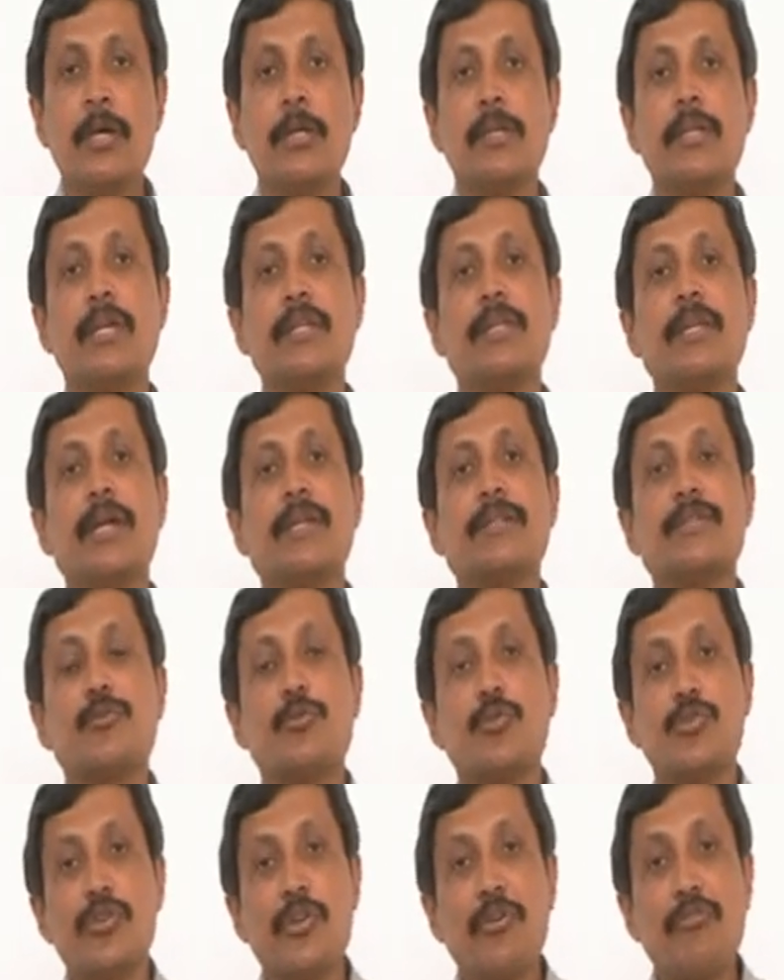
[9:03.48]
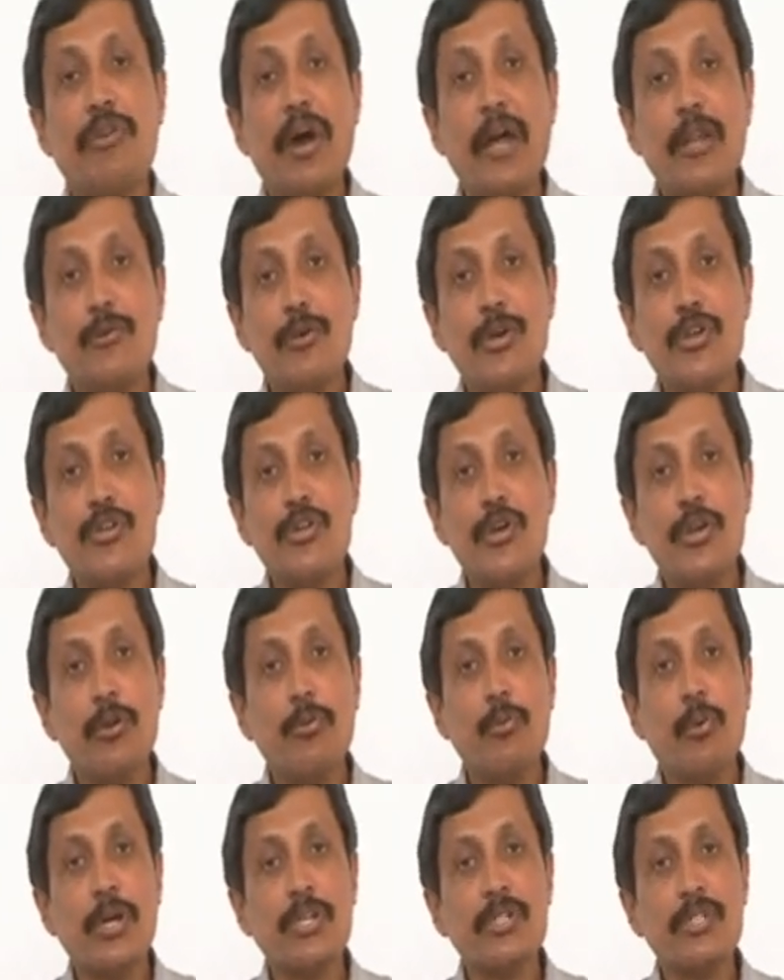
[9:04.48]
Then there is a question of valuation,
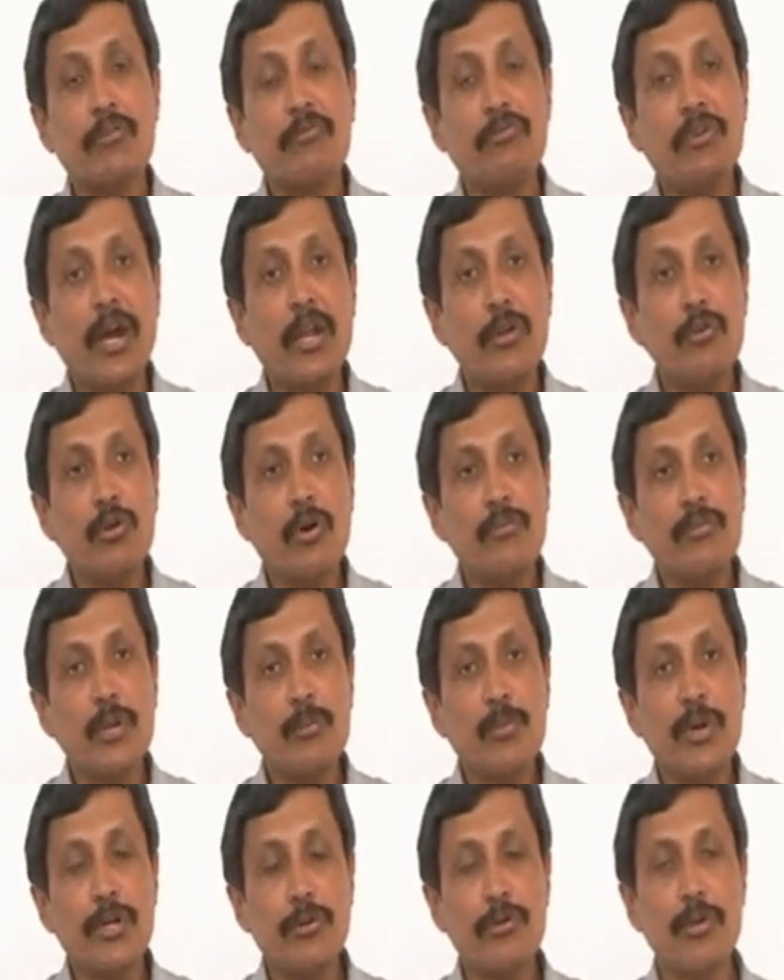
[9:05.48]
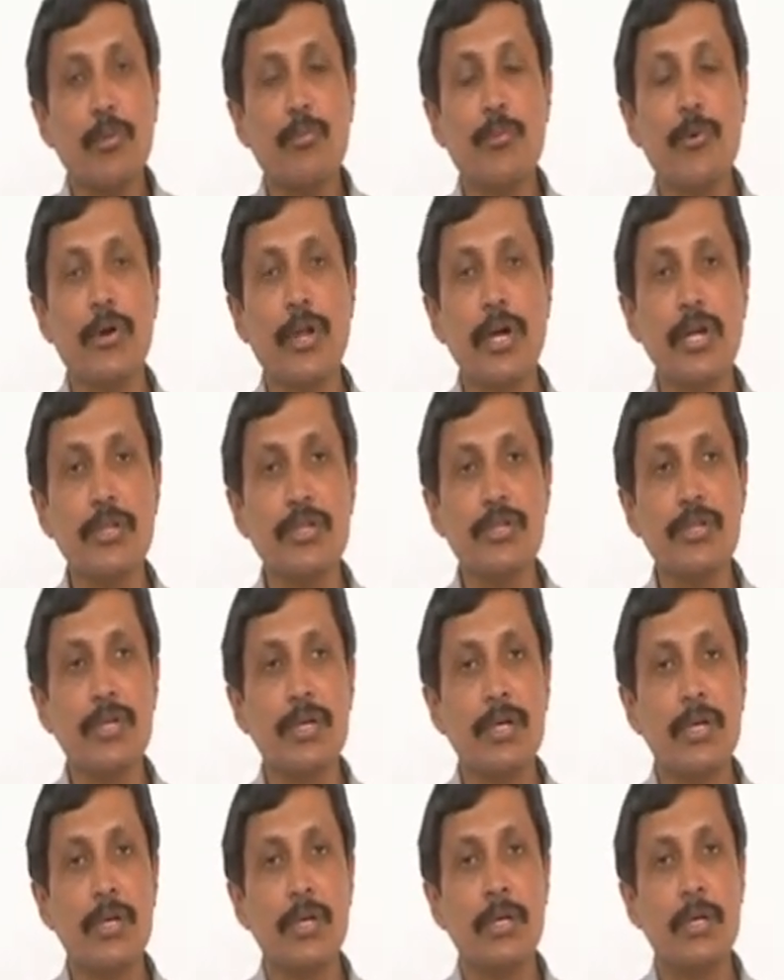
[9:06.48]
what is the value of that particular product,
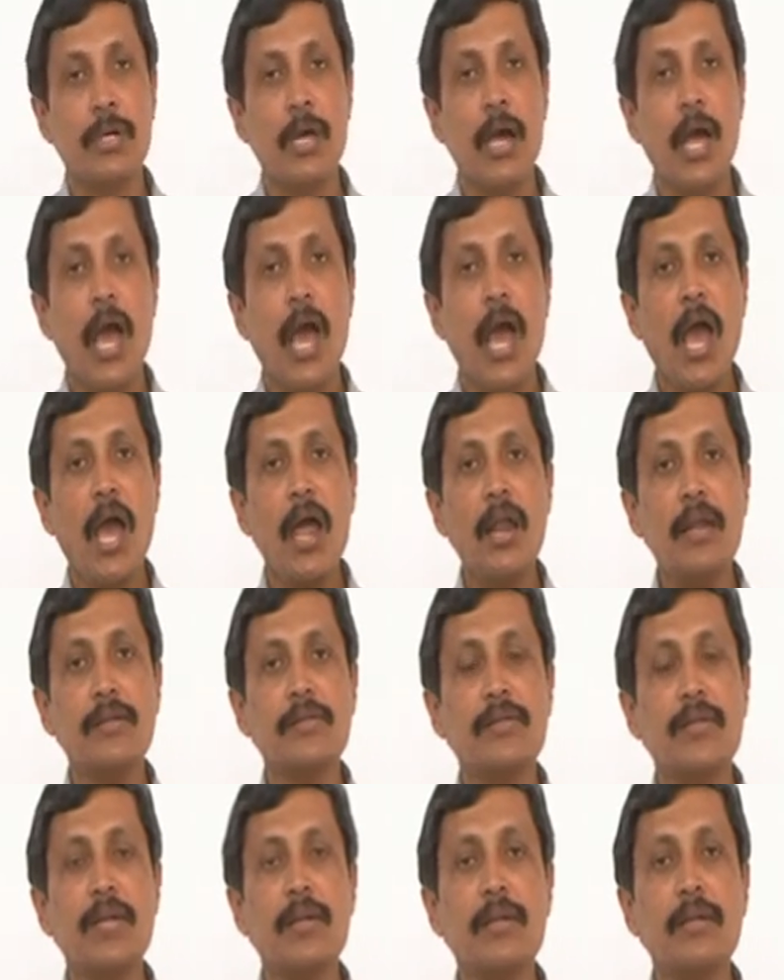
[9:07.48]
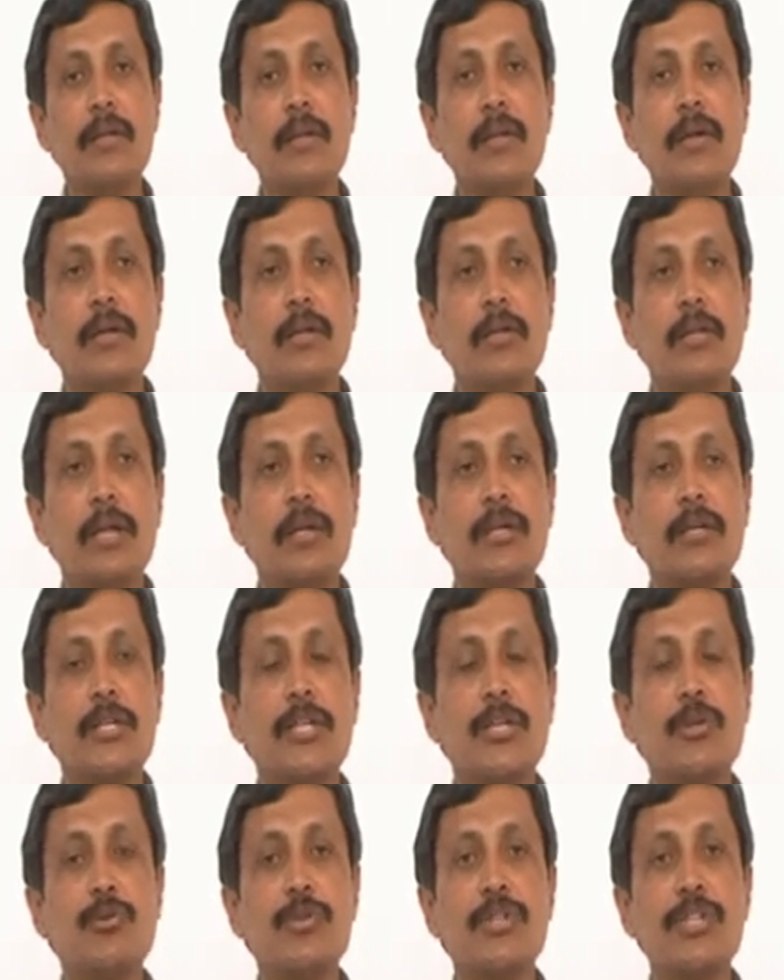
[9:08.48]
and then the
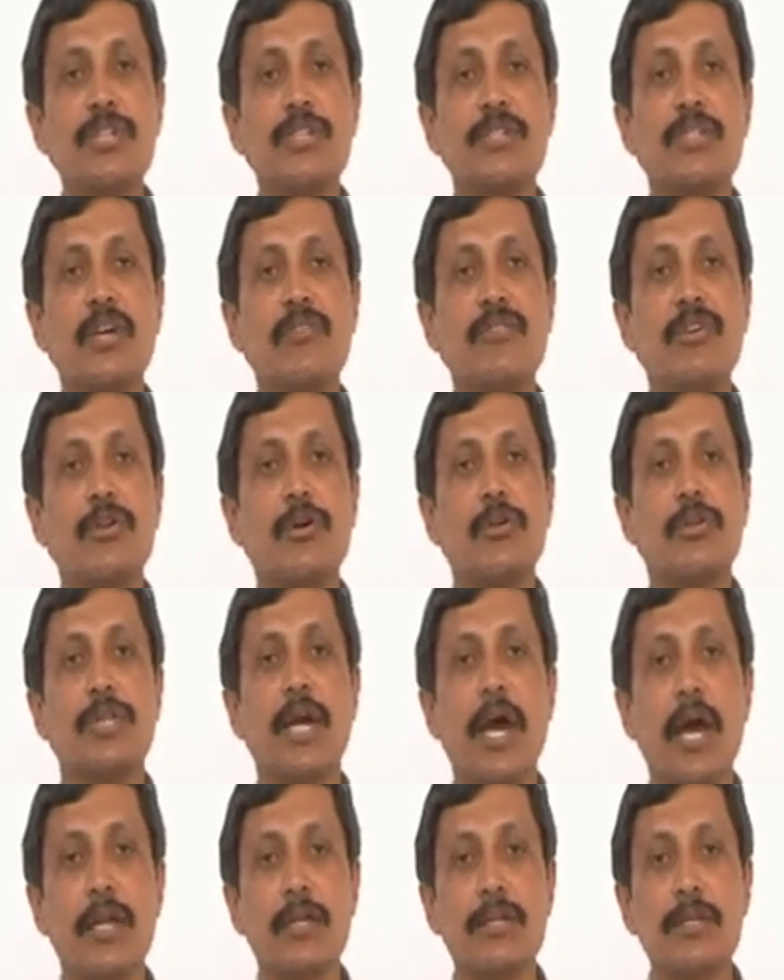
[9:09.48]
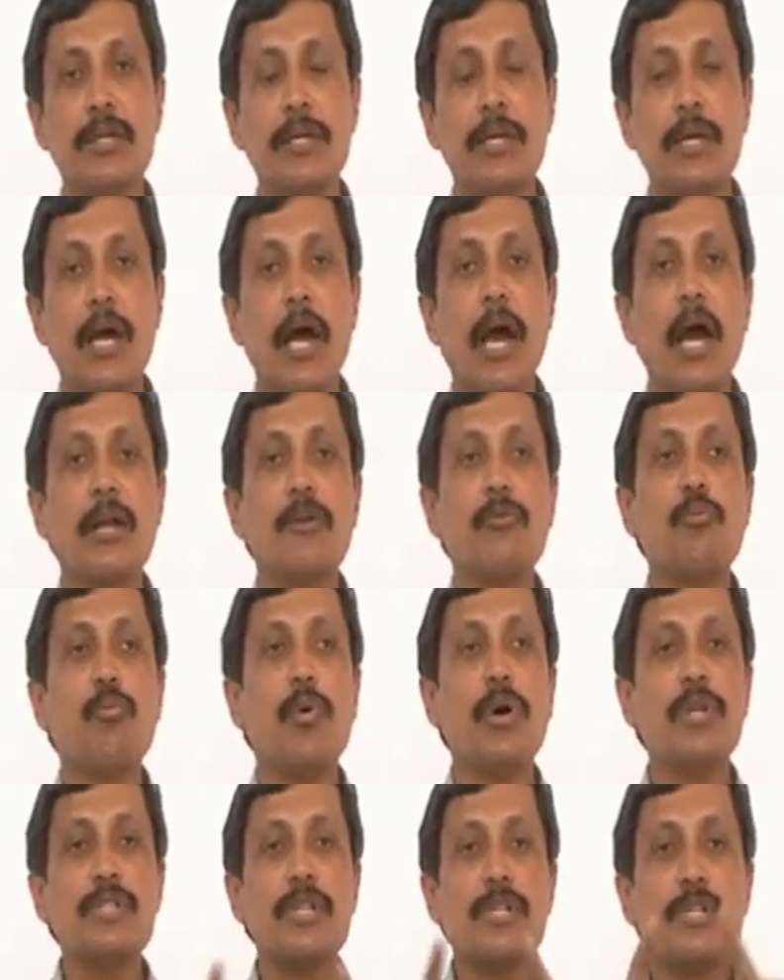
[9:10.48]
duty is levied on that. And
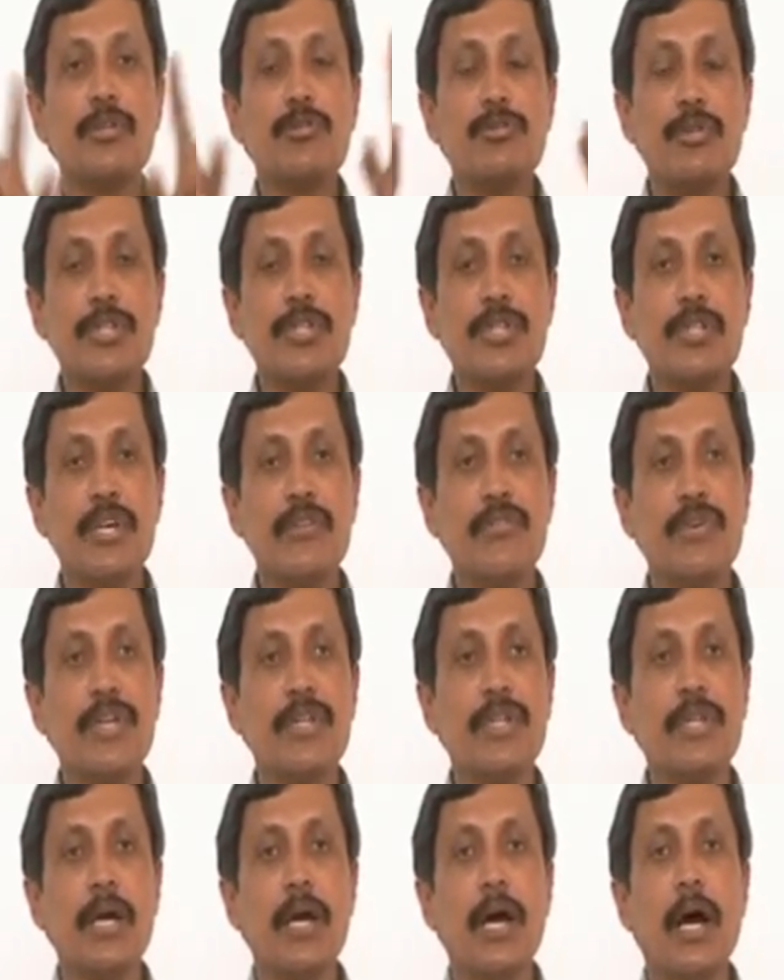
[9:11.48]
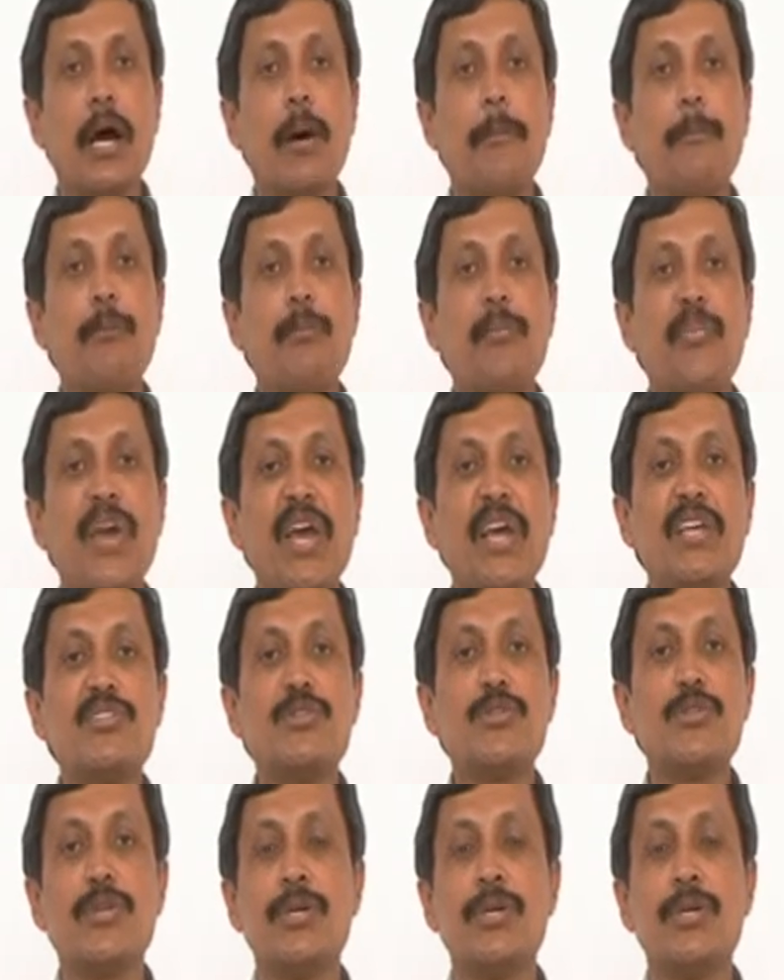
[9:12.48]
once the duty is levied, a page